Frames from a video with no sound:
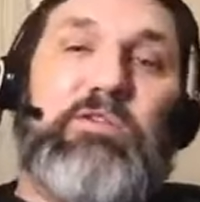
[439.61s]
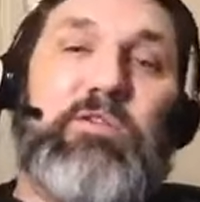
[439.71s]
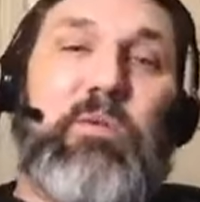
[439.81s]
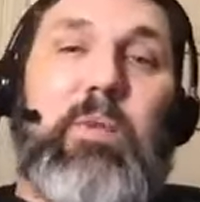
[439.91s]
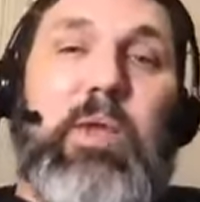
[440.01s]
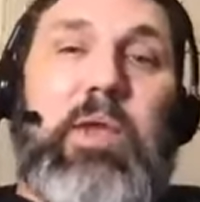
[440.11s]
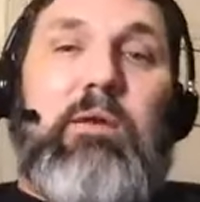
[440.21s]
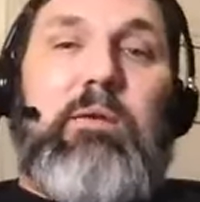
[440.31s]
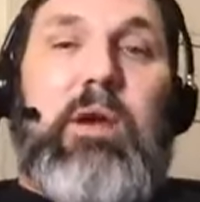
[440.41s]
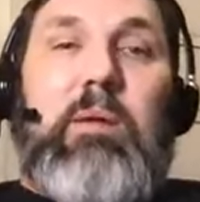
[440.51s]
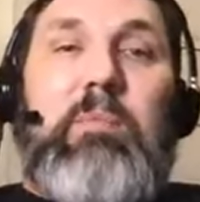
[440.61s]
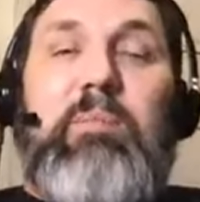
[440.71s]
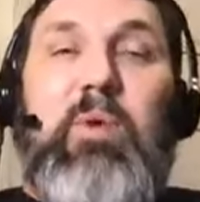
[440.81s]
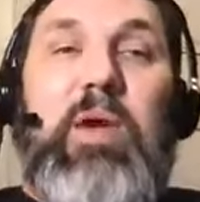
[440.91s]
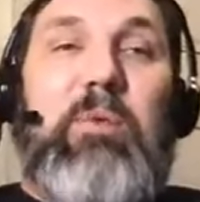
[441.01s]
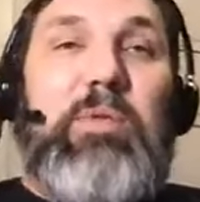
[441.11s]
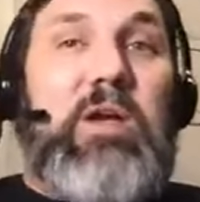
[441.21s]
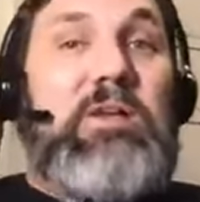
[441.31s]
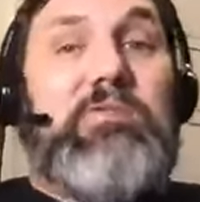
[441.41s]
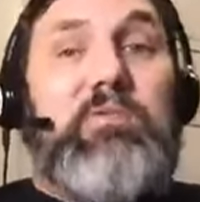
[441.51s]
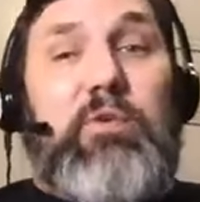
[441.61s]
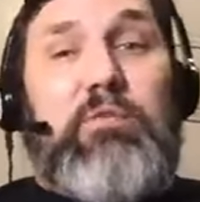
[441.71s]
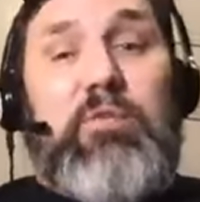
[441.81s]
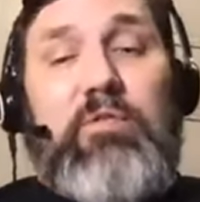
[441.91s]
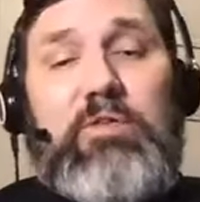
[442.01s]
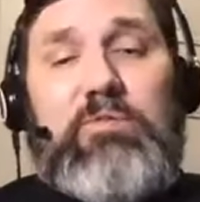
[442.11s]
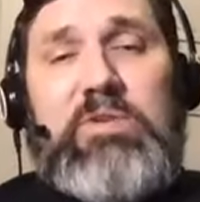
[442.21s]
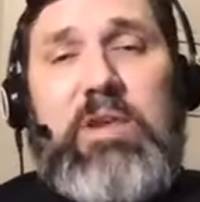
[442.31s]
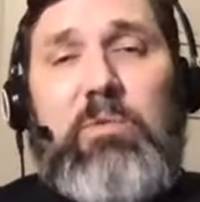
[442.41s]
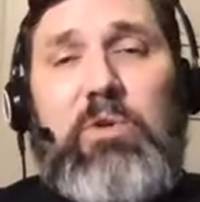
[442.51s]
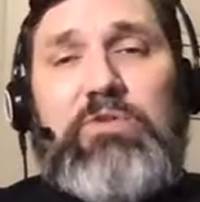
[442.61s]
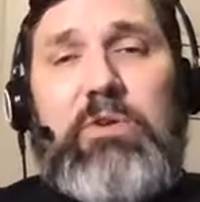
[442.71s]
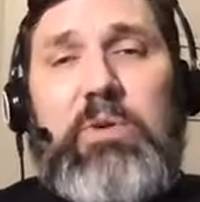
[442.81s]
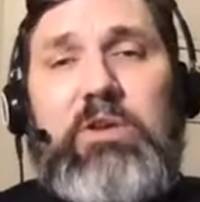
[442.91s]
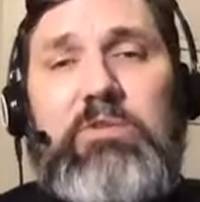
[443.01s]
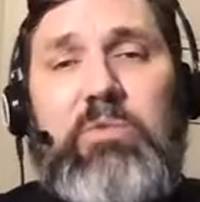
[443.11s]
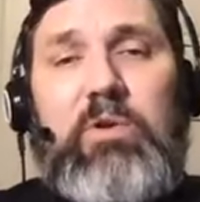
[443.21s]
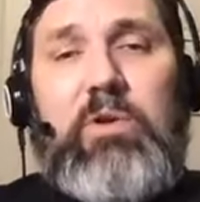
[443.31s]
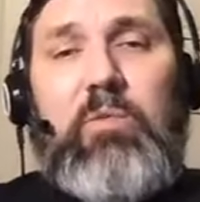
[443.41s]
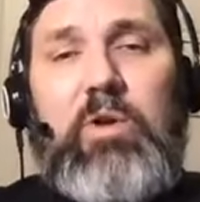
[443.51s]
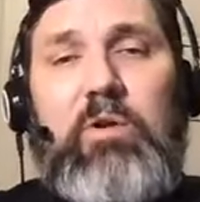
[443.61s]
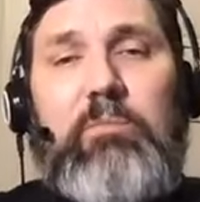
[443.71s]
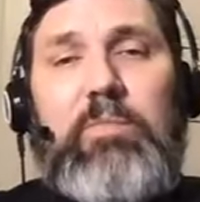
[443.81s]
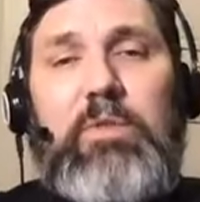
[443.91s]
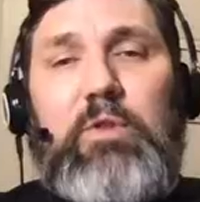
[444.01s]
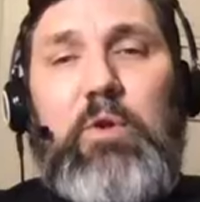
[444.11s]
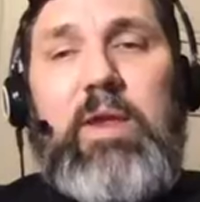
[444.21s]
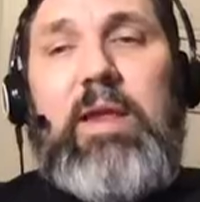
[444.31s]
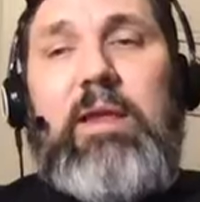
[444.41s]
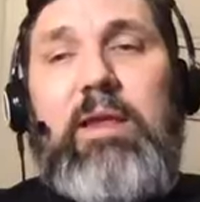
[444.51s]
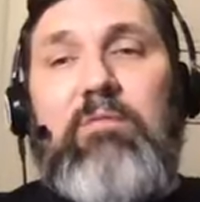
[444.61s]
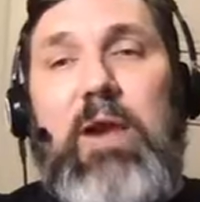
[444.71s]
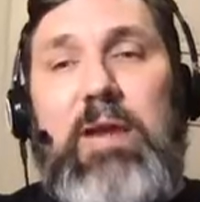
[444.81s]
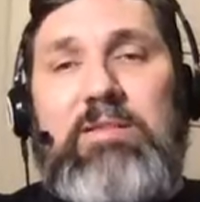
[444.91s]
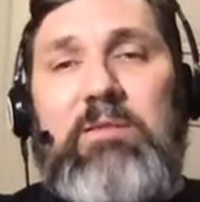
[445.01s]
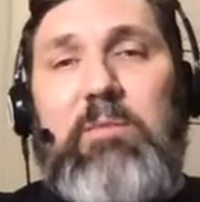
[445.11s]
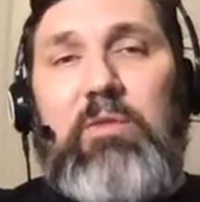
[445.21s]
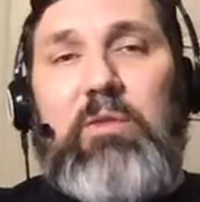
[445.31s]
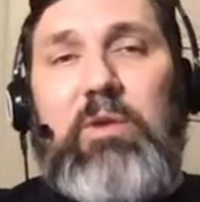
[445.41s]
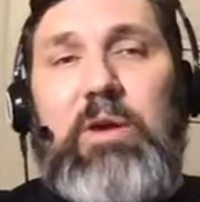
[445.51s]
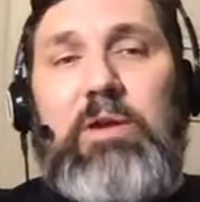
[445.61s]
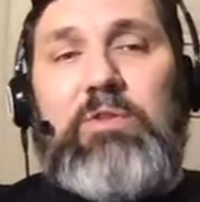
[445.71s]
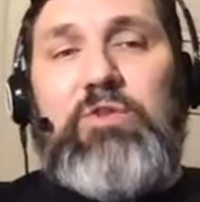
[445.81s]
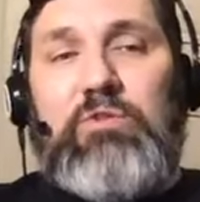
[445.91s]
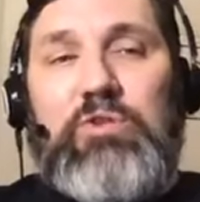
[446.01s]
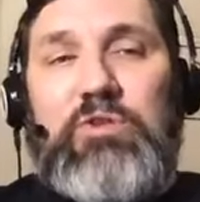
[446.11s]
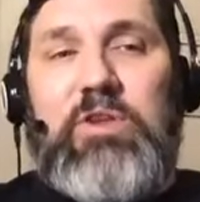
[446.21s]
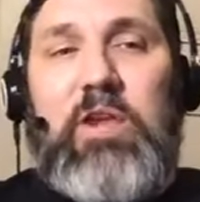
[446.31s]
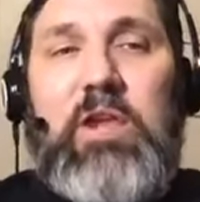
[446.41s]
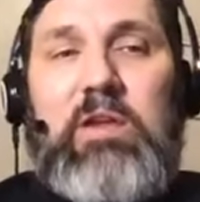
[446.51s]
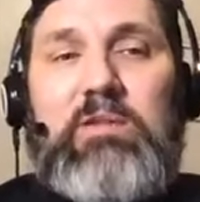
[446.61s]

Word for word: So uh, be praying with us for, for First Wednesday worship because we're, we're looking at inviting some other uh, churches